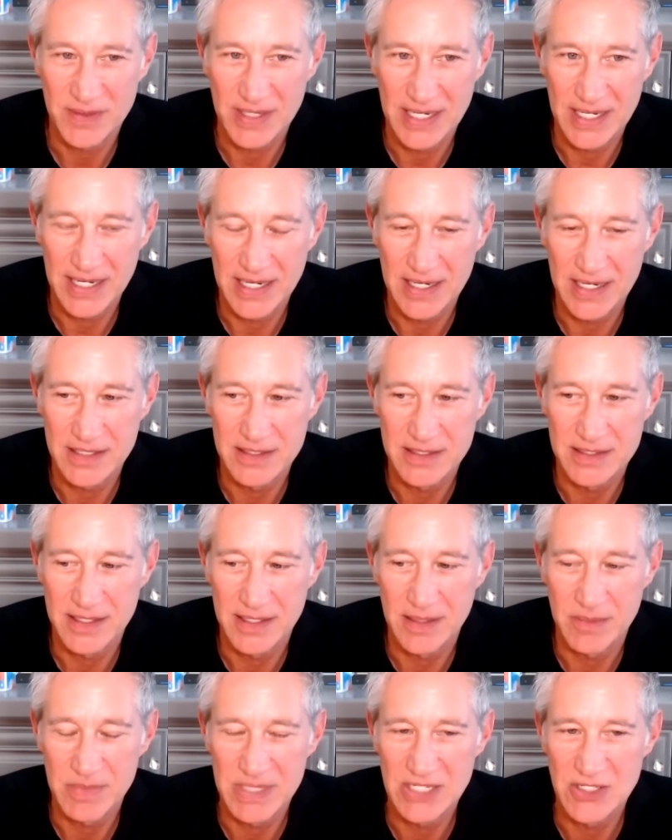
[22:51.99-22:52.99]
And
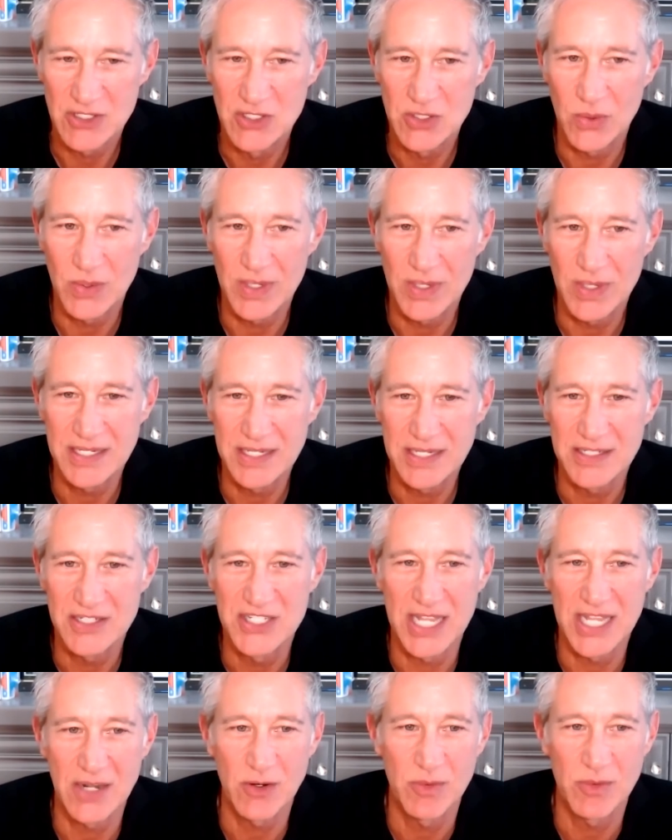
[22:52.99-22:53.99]
he joined a
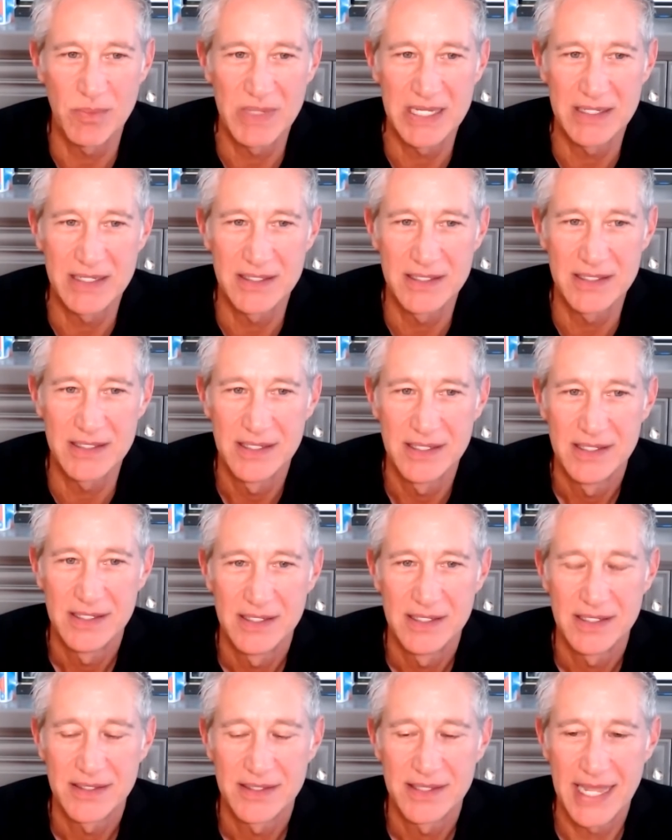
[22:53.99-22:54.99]
gentleman
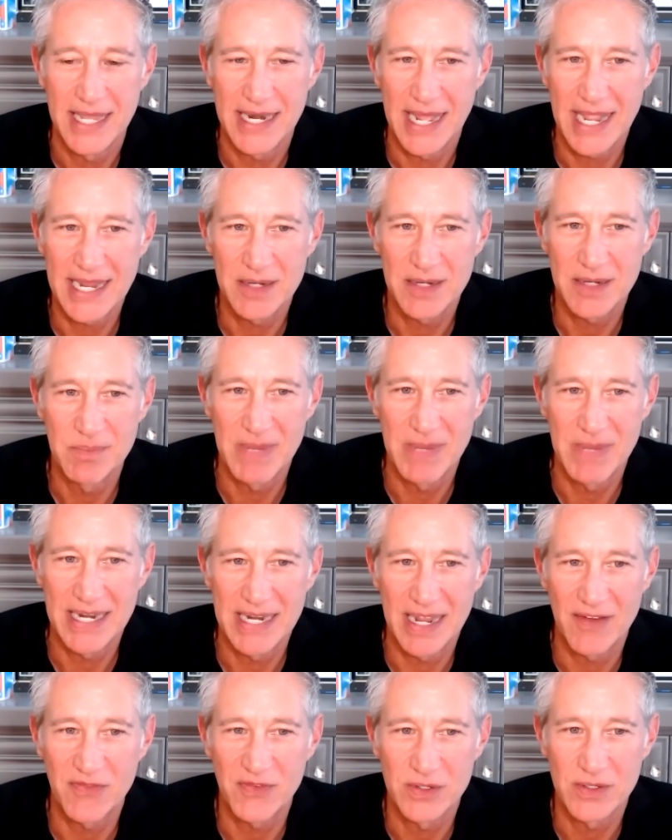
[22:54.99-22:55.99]
that I had met
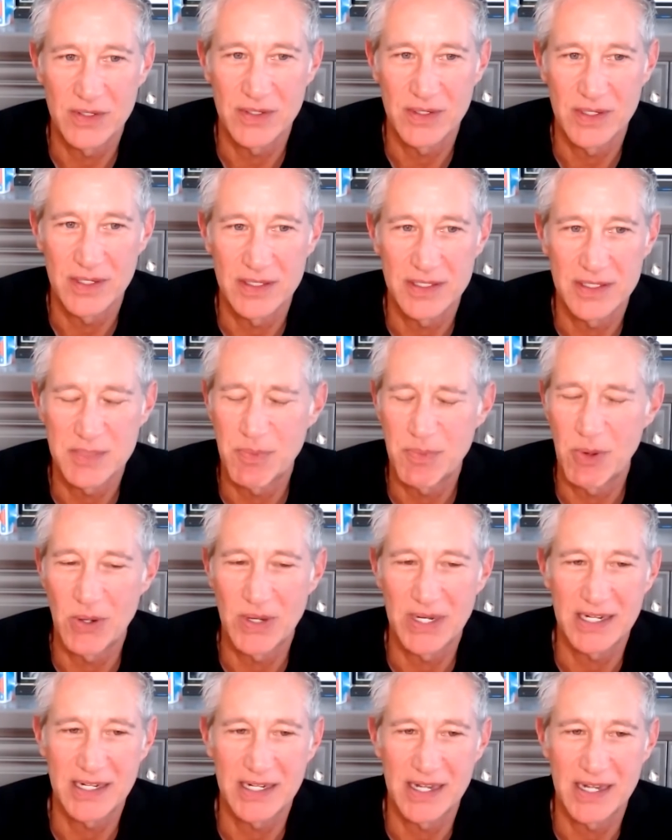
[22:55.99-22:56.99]
after I
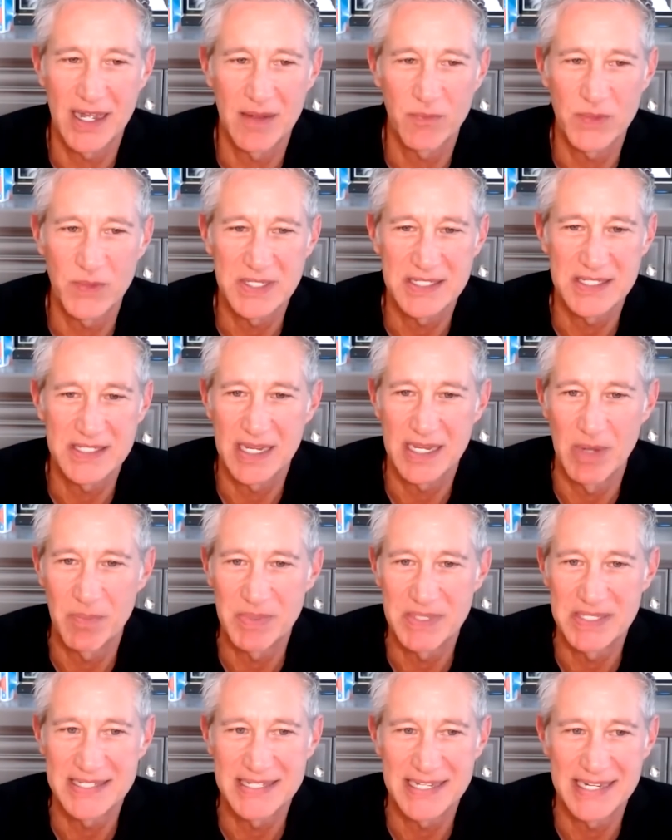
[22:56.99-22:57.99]
spoke at a conference and came
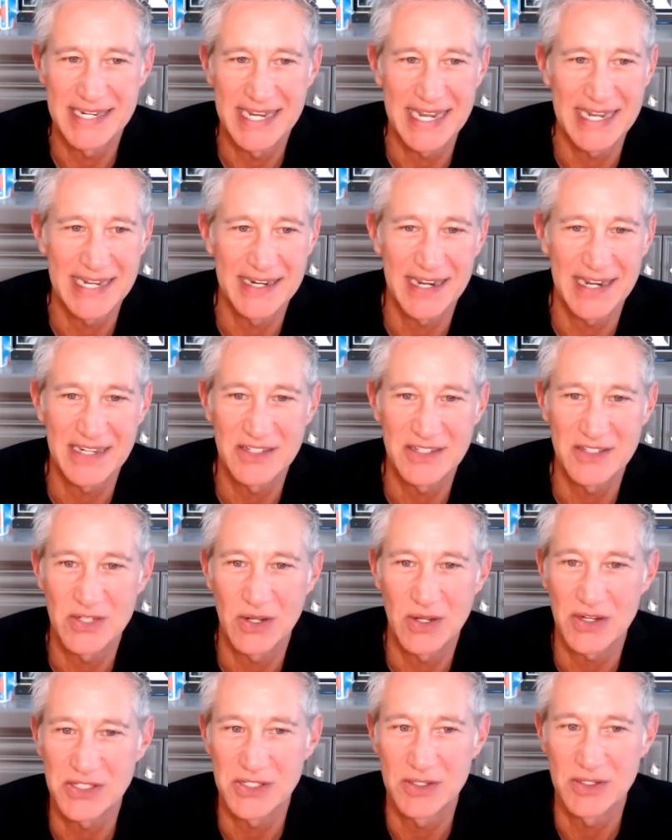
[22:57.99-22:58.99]
up and said, hey, I'd like to
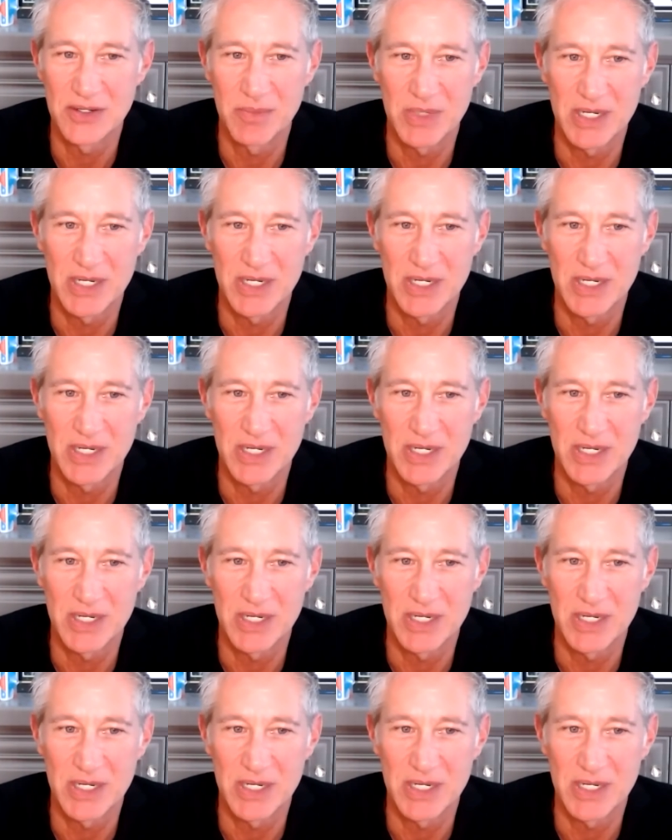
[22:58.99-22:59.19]
talk to you.